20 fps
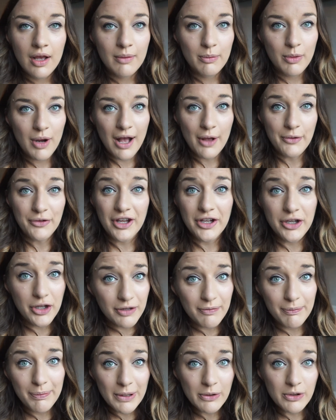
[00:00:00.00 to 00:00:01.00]
brows. And you
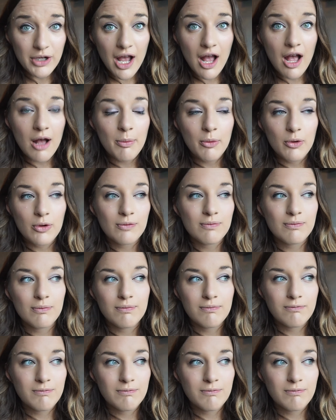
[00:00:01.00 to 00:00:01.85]
can build it up or